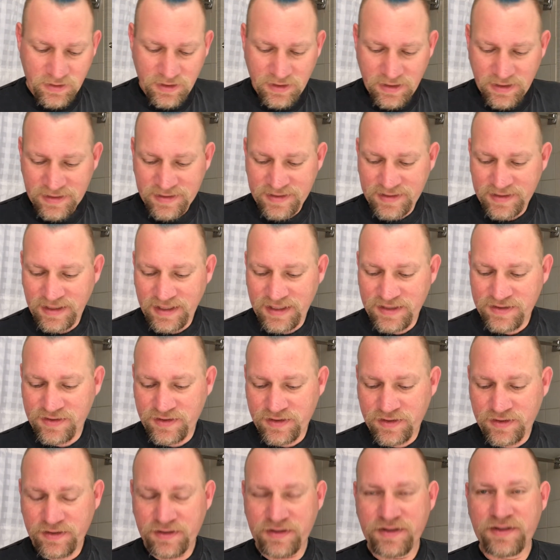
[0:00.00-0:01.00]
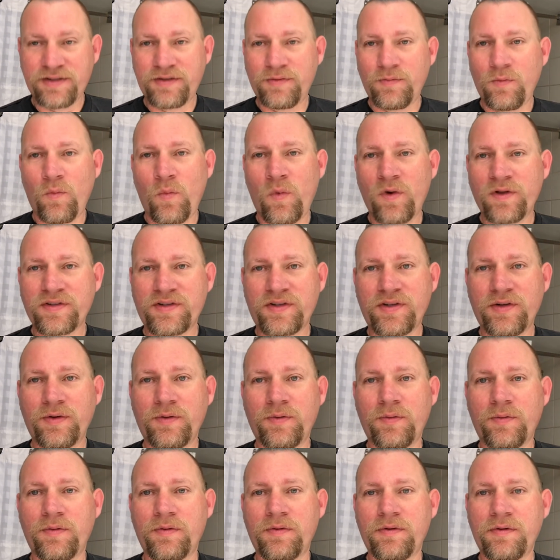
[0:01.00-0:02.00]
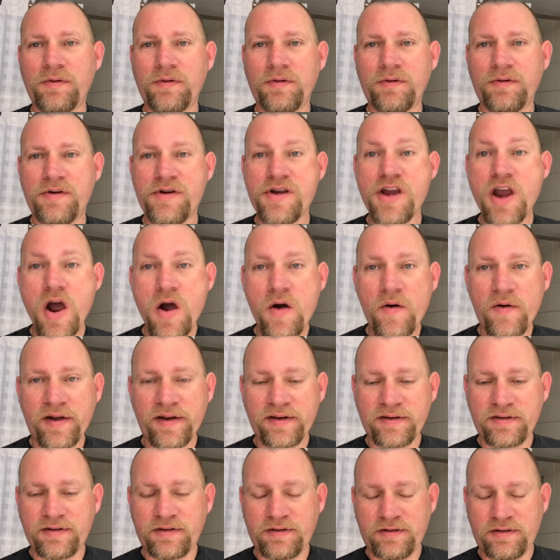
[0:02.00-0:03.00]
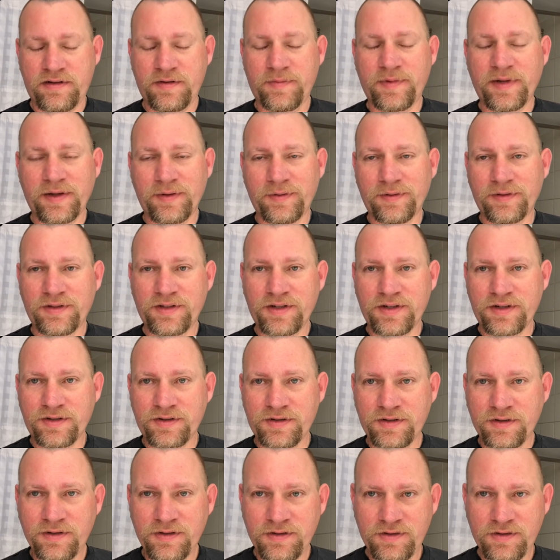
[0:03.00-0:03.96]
It's easier once you know it to be able to just